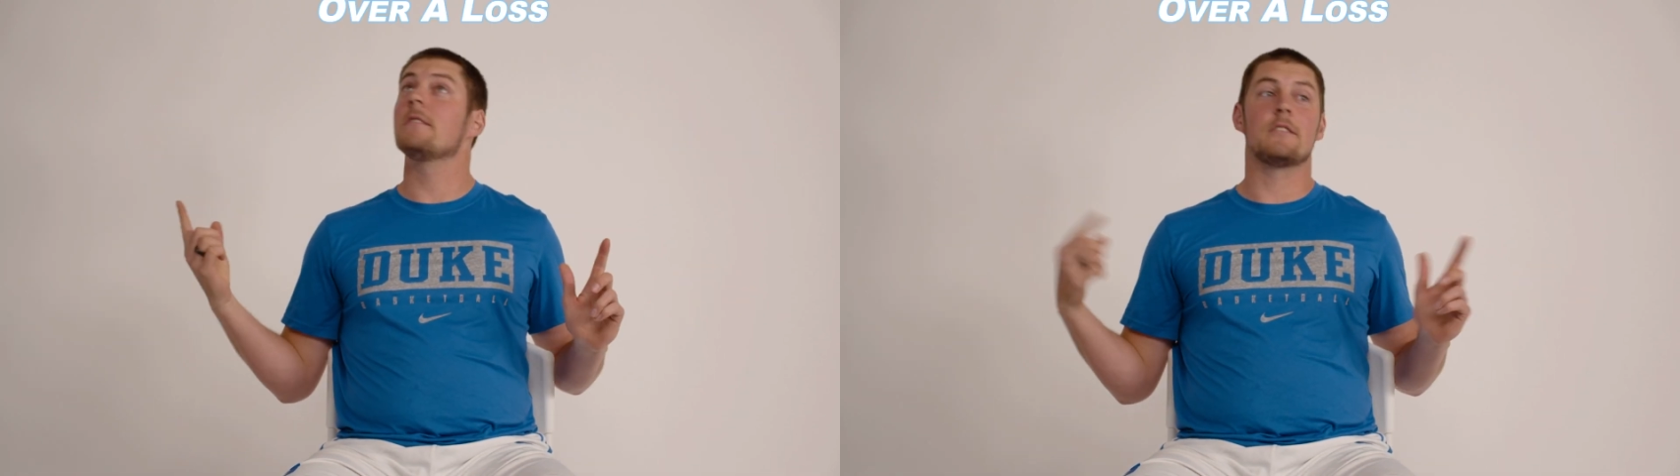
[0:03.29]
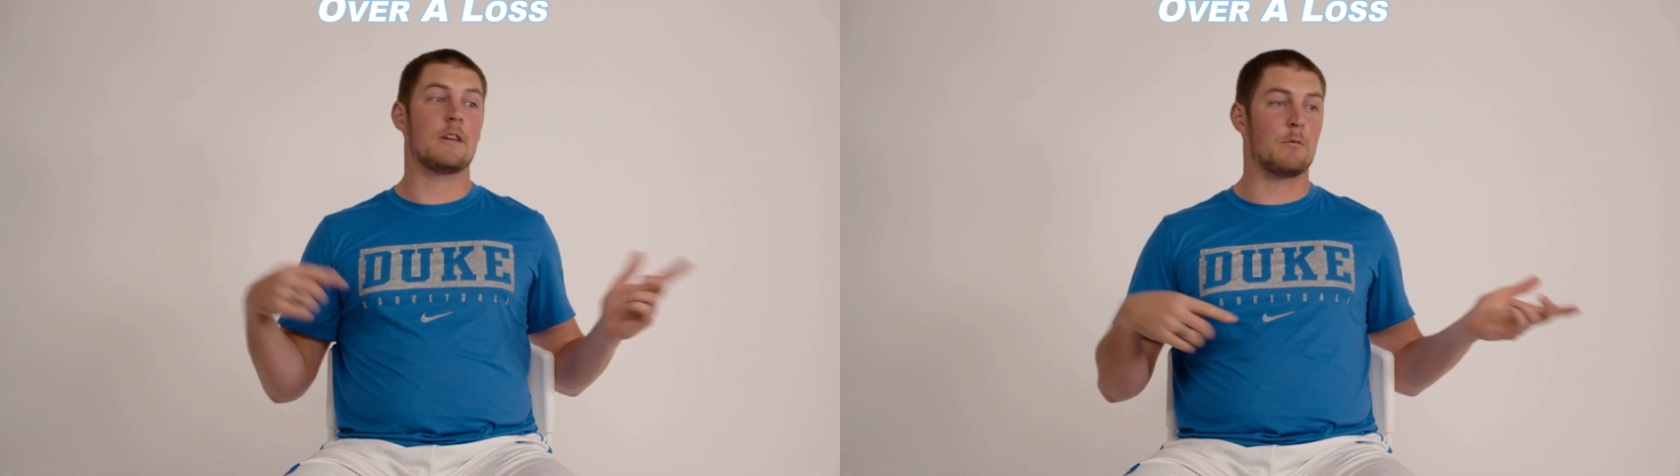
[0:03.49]

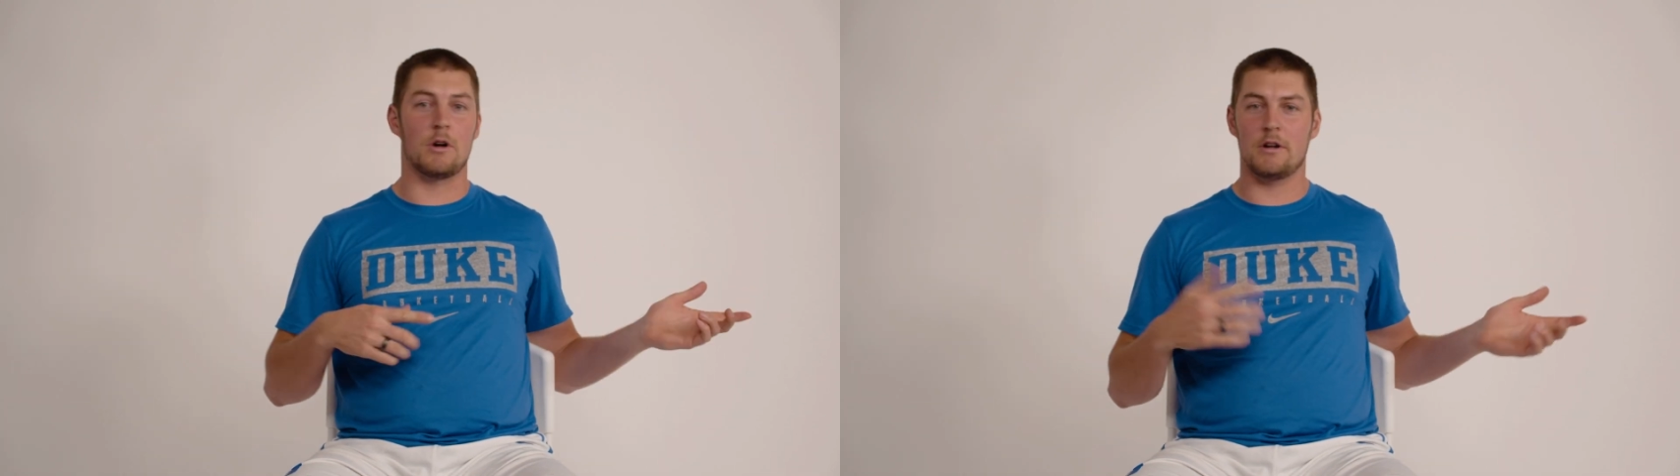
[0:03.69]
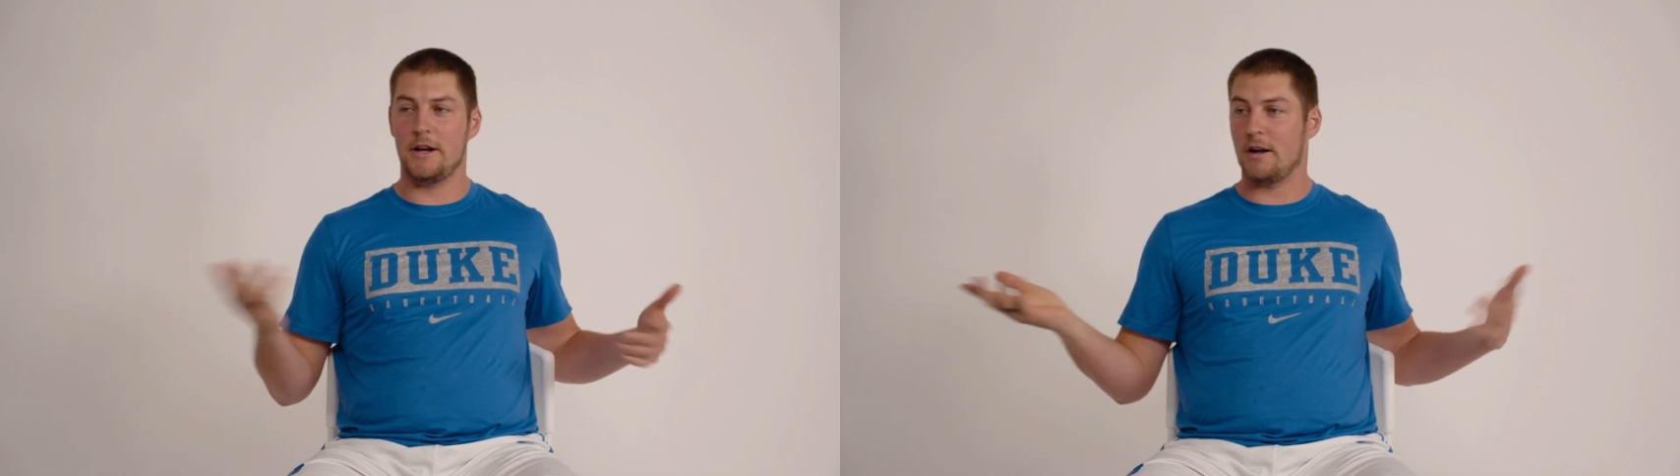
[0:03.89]

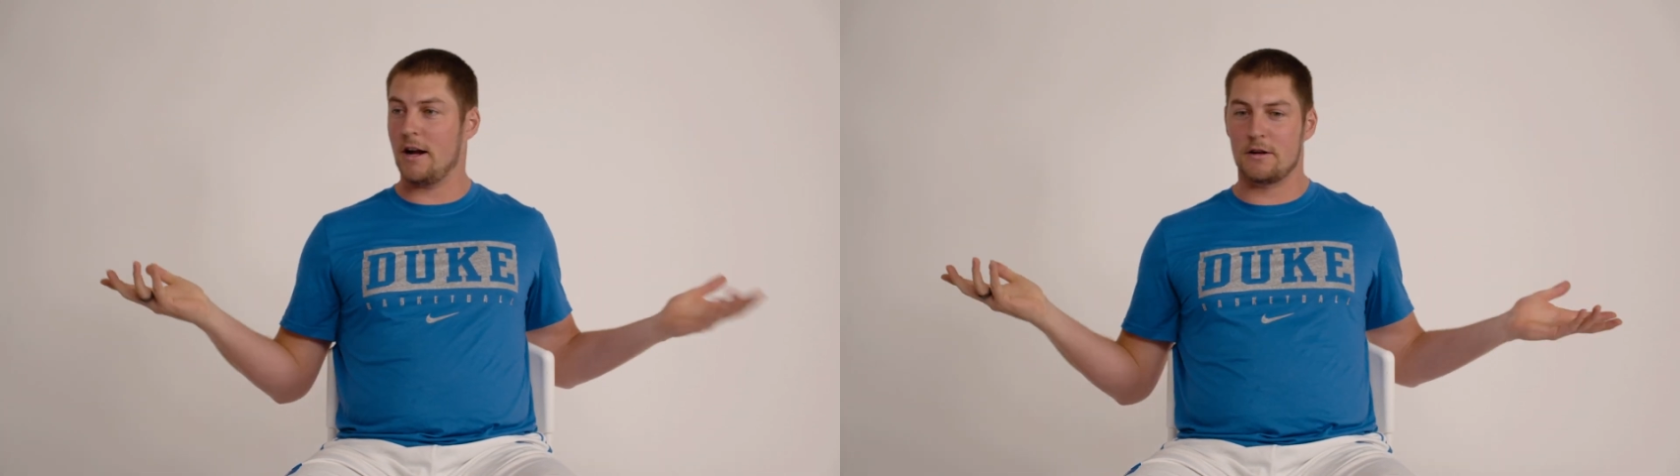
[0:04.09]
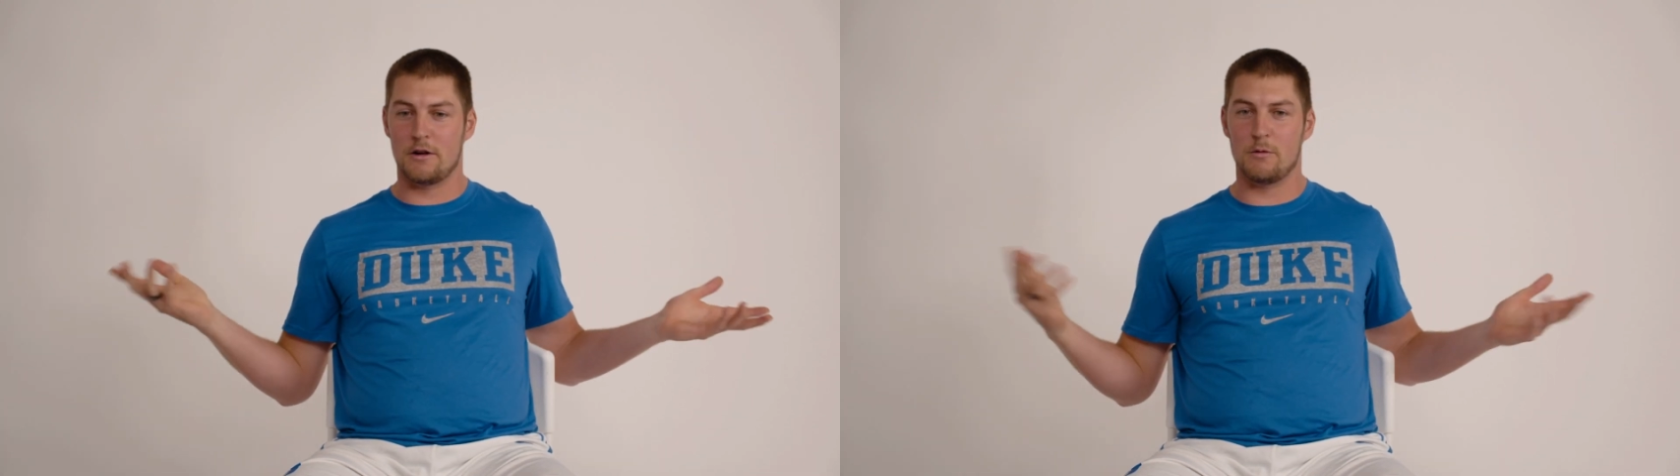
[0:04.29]
somewhere here.
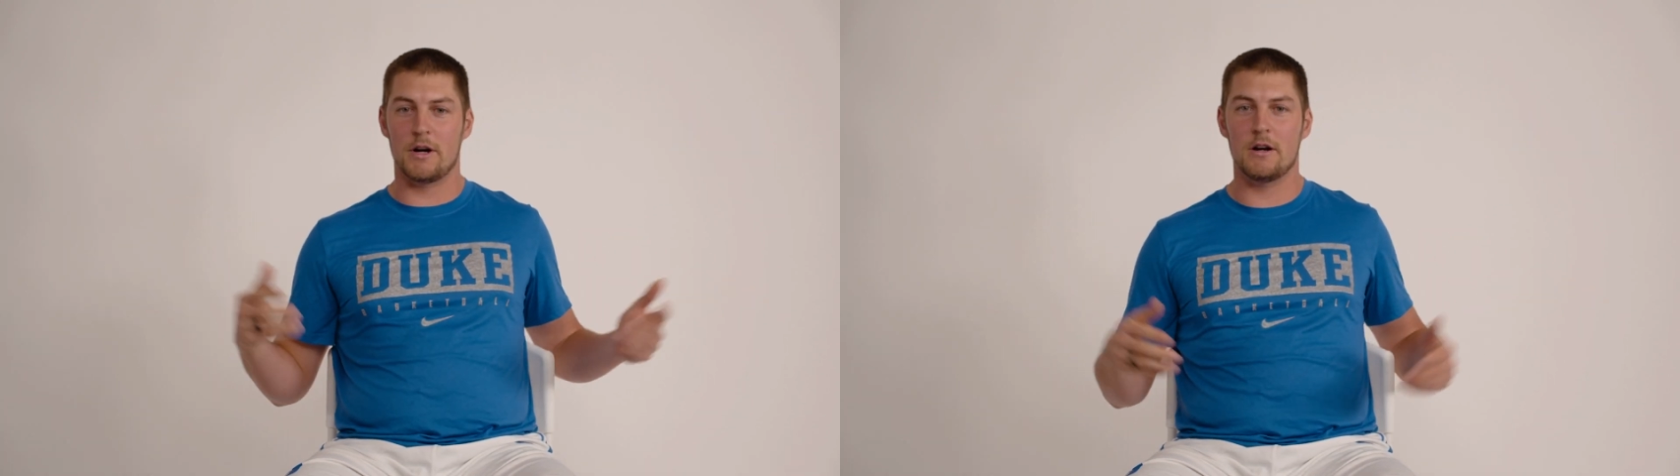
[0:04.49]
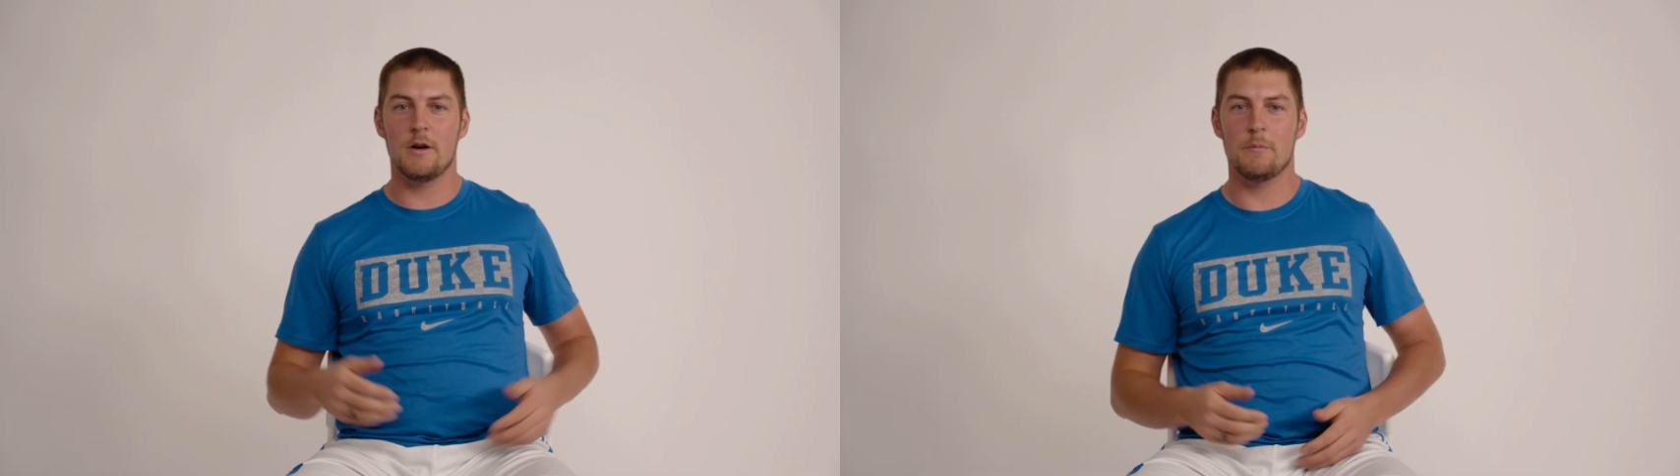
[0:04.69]
I don't know
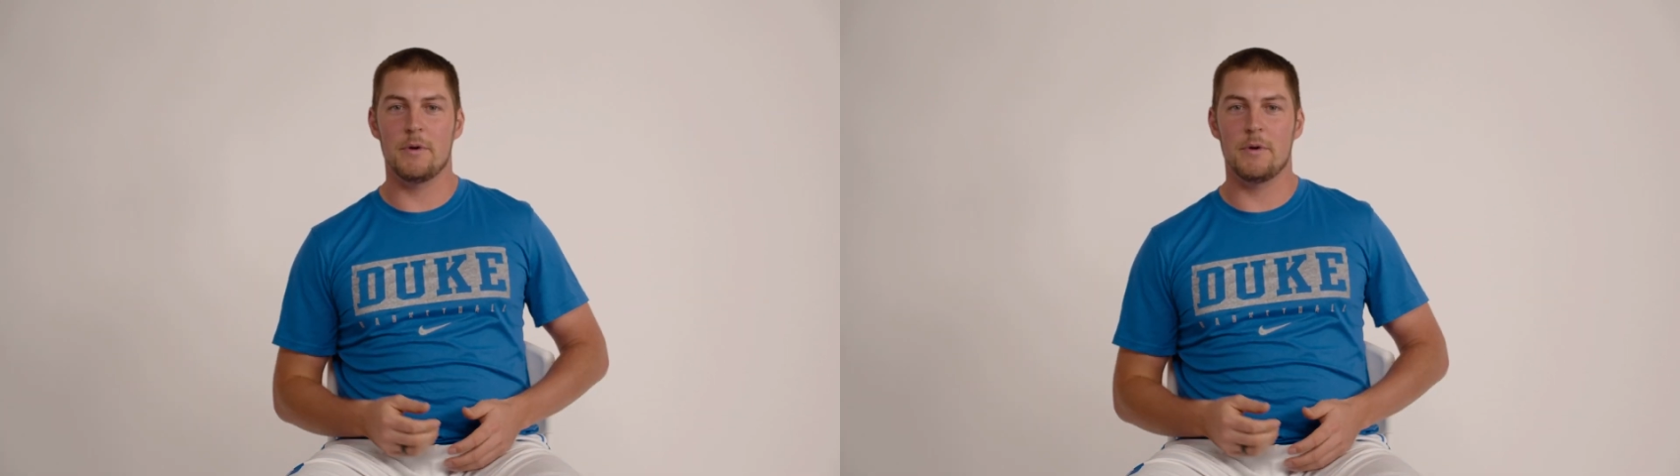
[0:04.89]
where.